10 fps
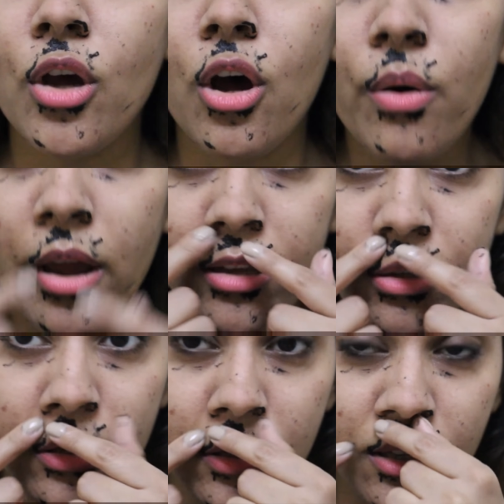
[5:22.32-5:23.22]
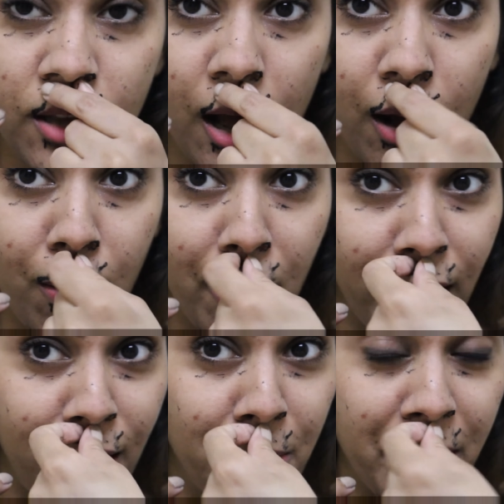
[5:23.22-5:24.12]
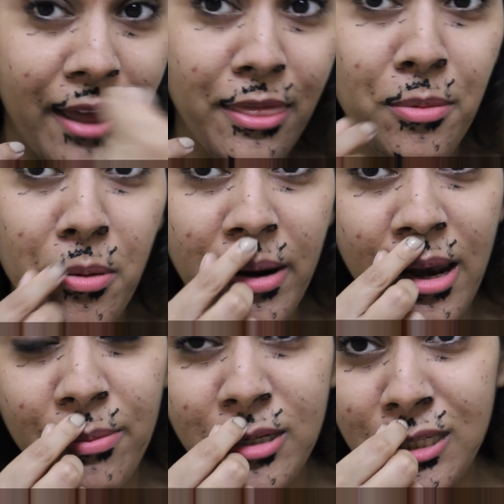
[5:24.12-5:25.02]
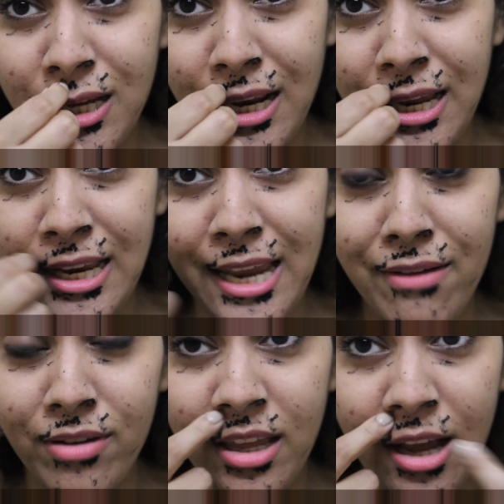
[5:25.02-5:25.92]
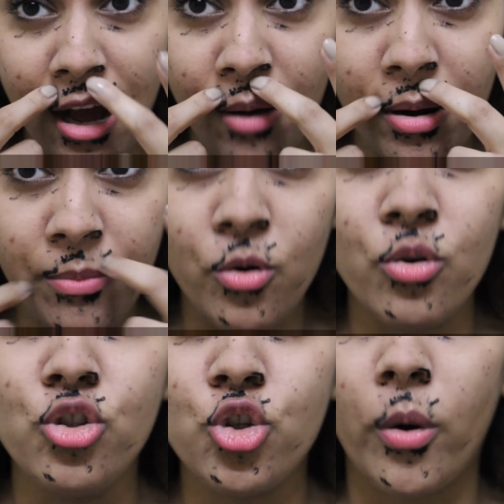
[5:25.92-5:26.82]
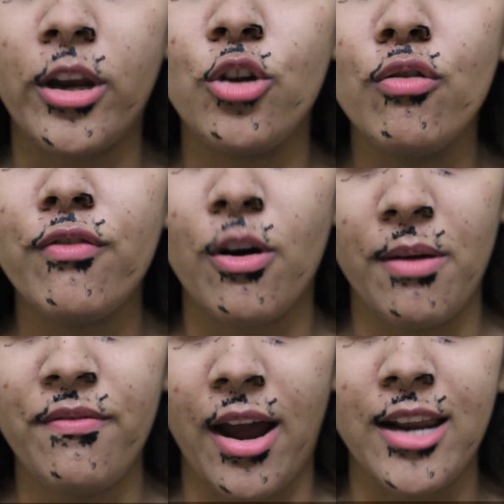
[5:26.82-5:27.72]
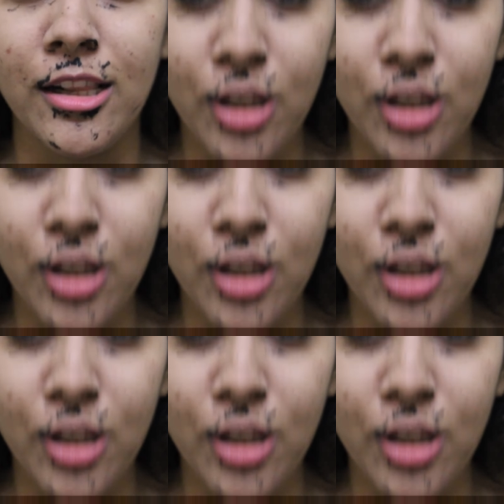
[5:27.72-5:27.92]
Okay, so this is how I look at the moment. Let me just clean everything up and I'm going to join you for my final